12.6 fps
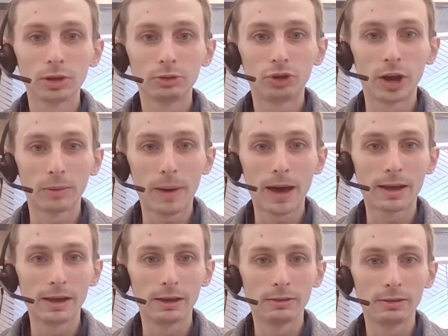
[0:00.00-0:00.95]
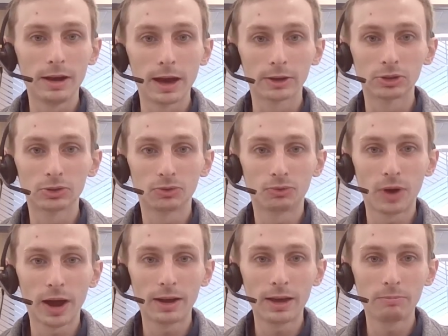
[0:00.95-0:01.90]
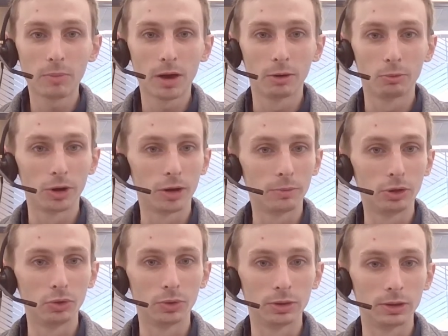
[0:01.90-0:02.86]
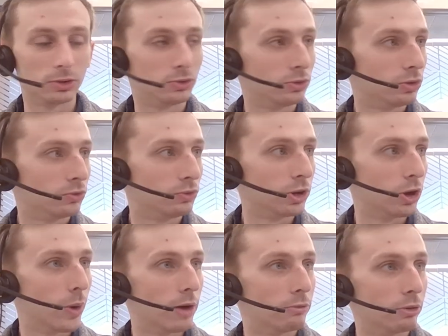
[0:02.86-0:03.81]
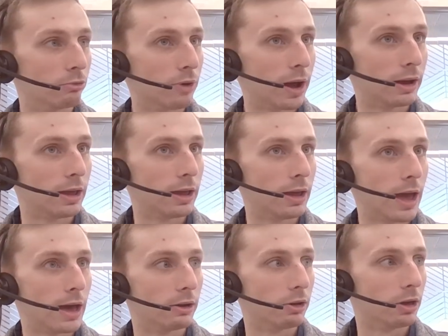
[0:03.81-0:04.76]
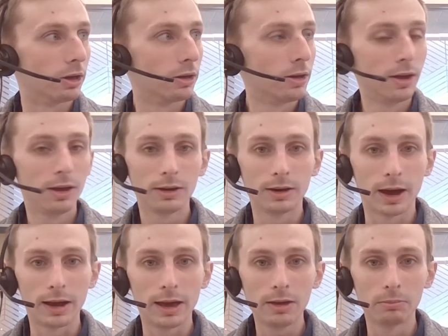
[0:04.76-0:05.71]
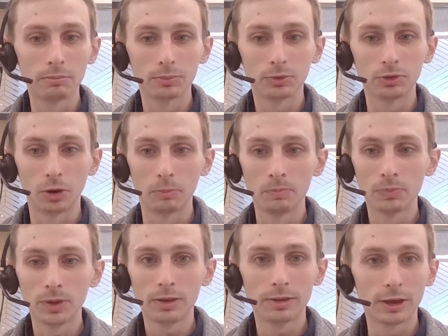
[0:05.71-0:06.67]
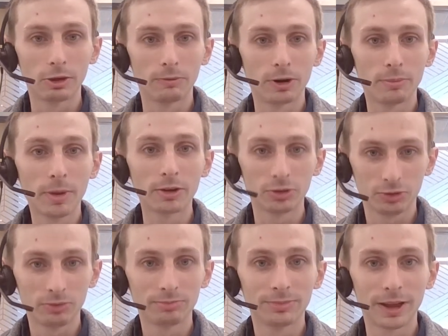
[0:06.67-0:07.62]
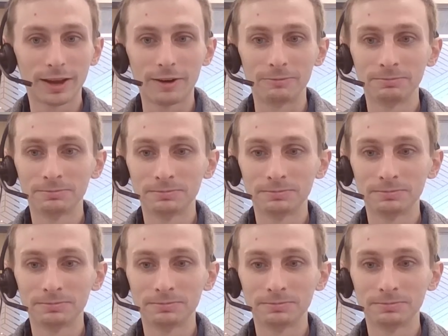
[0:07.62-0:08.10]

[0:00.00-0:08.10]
check back in next Friday. We're going to be doing this video every Friday at 9 a.m. So thank you all very much. Take care.